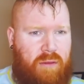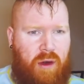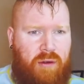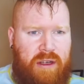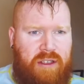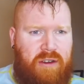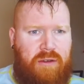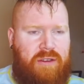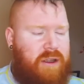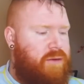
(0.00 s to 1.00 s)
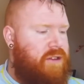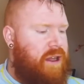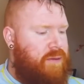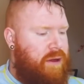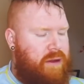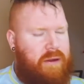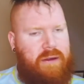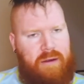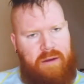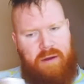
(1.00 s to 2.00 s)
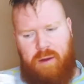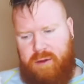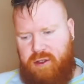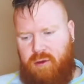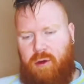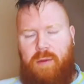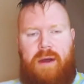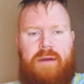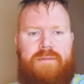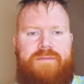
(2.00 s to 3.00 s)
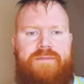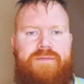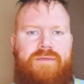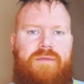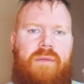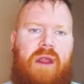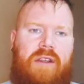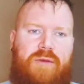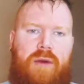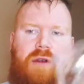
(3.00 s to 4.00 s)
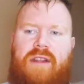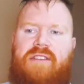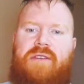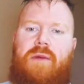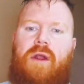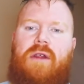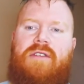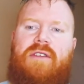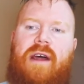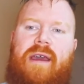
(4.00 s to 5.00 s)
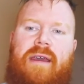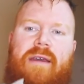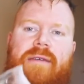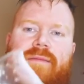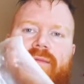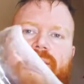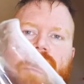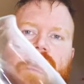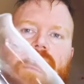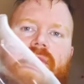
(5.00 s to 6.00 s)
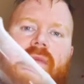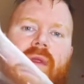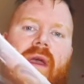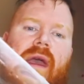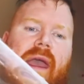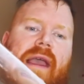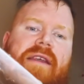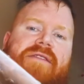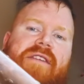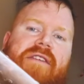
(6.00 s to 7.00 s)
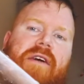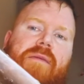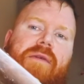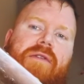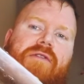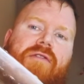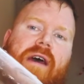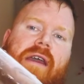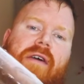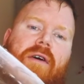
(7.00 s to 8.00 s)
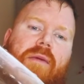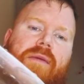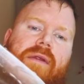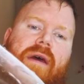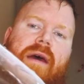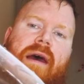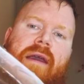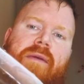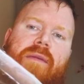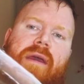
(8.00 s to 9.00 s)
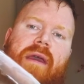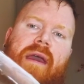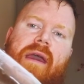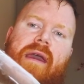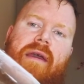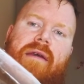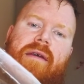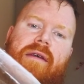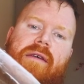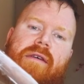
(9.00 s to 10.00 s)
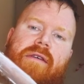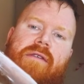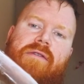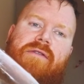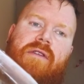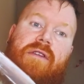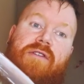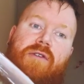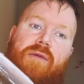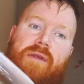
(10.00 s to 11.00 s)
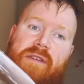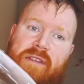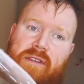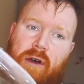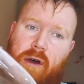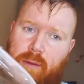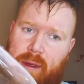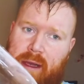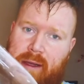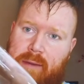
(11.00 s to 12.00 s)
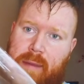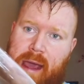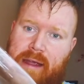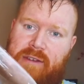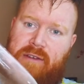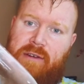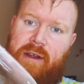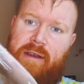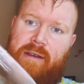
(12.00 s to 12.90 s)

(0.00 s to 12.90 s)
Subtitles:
orange notes, I would say, but not much aroma. Let's pour it in and see what it looks like. Hazy Double Dry Hopped IPA. So let's hope this is a hoppy little bastard.